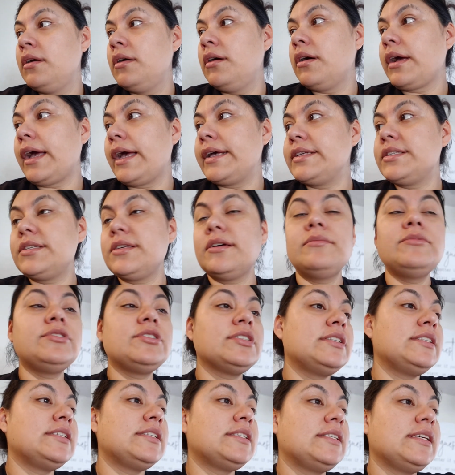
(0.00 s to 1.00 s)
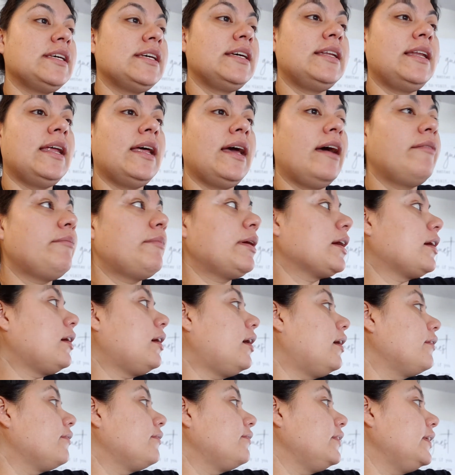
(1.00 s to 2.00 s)
Okay, so I'm just gonna sit, have my
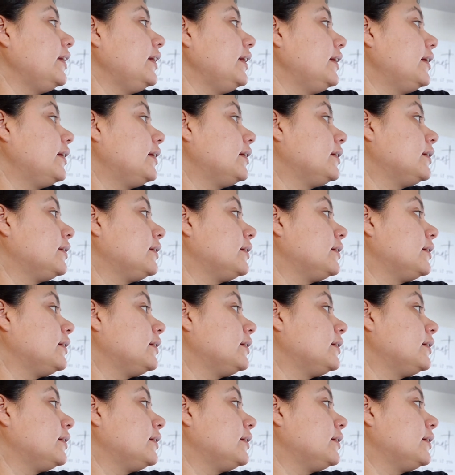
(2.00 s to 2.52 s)
coffee,